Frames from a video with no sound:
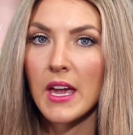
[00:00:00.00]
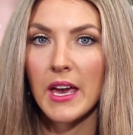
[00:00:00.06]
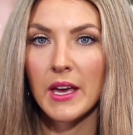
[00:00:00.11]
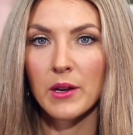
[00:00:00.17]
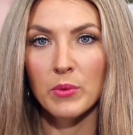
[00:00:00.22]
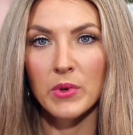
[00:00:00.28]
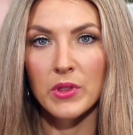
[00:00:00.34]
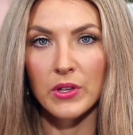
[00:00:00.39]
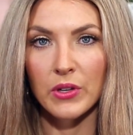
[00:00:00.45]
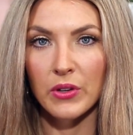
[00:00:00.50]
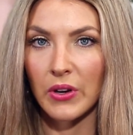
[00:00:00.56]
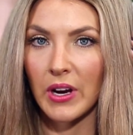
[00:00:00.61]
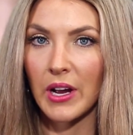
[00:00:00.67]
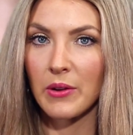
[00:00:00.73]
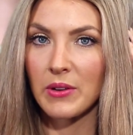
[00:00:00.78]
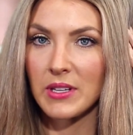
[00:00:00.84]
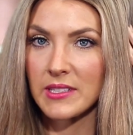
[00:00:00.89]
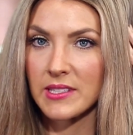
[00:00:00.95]
And with the
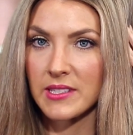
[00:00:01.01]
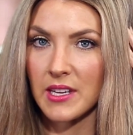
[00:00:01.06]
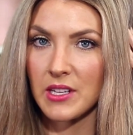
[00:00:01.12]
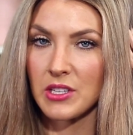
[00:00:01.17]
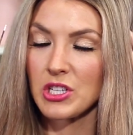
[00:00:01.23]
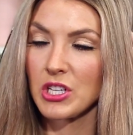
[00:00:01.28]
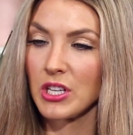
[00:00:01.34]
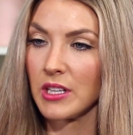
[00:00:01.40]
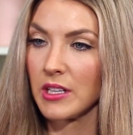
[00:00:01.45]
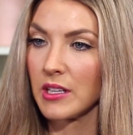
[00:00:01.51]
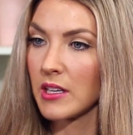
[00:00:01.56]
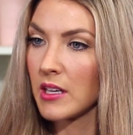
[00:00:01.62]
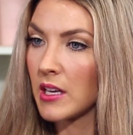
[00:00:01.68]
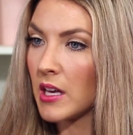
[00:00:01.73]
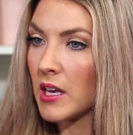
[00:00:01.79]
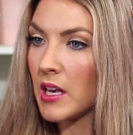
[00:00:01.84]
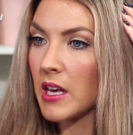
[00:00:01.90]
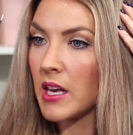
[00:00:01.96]
crown extension,
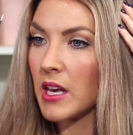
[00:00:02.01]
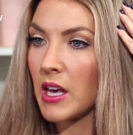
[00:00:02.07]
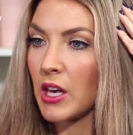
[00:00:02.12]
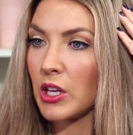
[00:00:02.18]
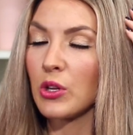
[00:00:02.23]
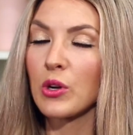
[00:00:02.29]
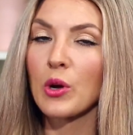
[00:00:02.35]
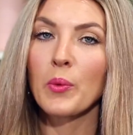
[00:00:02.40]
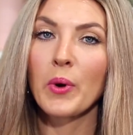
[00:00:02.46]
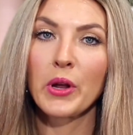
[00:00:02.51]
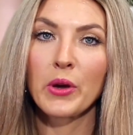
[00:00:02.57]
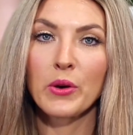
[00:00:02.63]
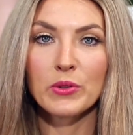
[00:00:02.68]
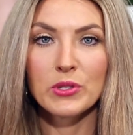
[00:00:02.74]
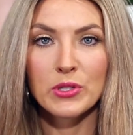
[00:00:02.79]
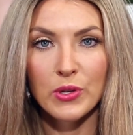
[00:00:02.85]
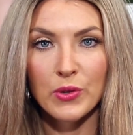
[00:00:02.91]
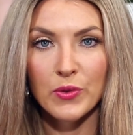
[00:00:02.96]
you don't want to
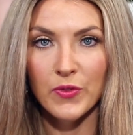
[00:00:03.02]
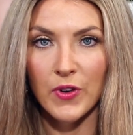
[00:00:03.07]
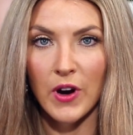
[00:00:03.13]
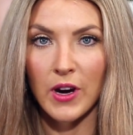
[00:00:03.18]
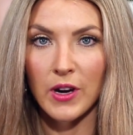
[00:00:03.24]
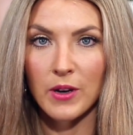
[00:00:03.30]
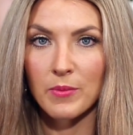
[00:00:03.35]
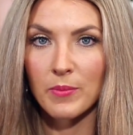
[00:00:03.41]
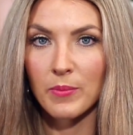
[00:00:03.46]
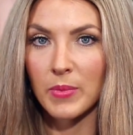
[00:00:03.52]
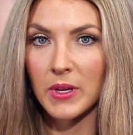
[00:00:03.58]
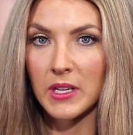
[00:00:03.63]
go too far